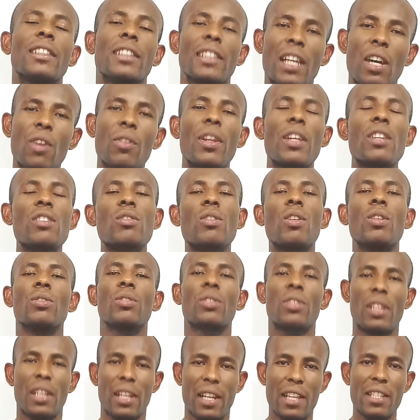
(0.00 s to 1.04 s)
Now let's go
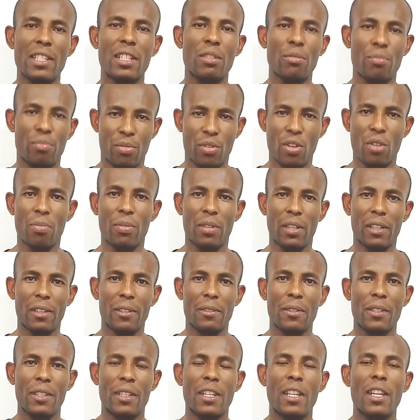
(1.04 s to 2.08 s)
to the lesson proper.
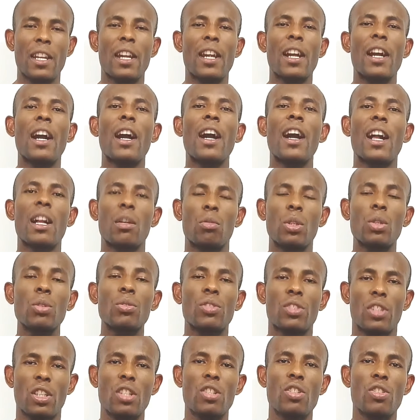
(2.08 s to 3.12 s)
I
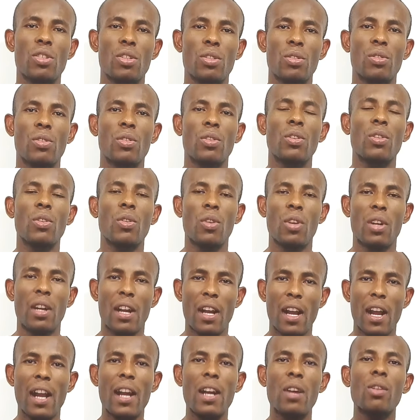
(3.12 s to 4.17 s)
will teach you
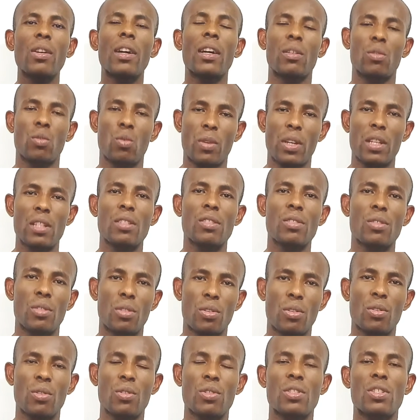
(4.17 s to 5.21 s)
how and when to
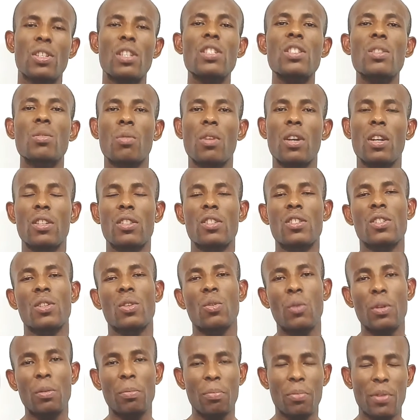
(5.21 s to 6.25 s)
use these
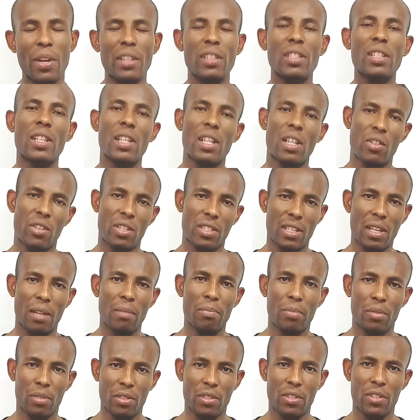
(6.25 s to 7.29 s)
words with practical
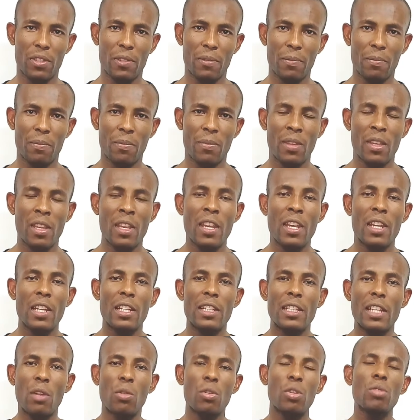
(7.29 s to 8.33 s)
examples.
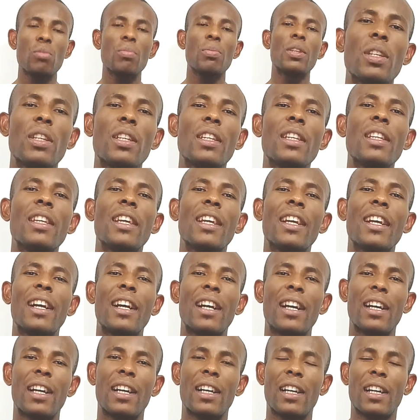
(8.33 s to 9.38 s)
There will be
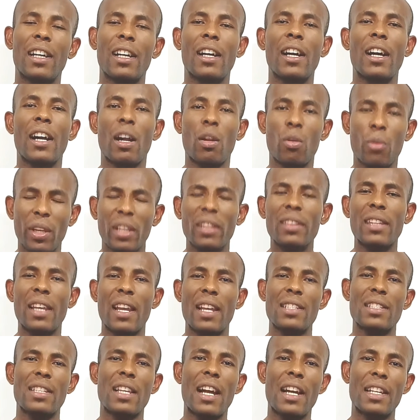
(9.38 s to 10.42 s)
a quick
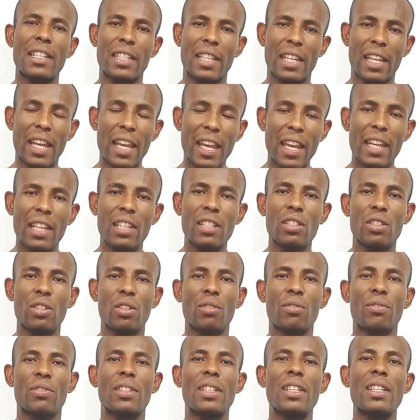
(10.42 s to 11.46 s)
test at the end
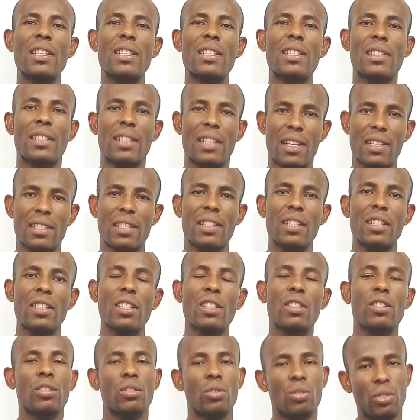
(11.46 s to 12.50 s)
of this
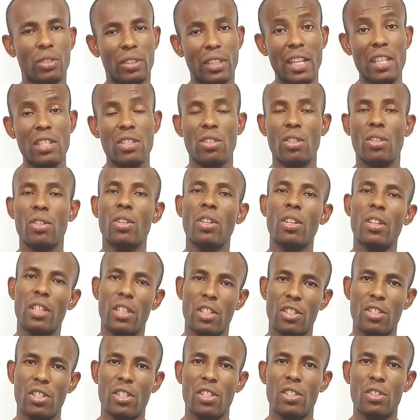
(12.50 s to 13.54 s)
lesson to test your
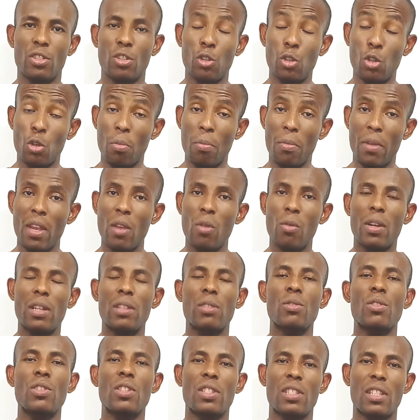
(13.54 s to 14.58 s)
knowledge, so you may
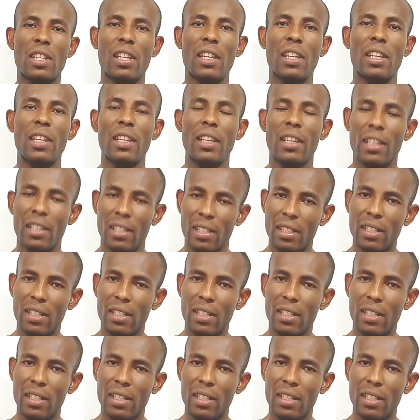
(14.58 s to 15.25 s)
want to stay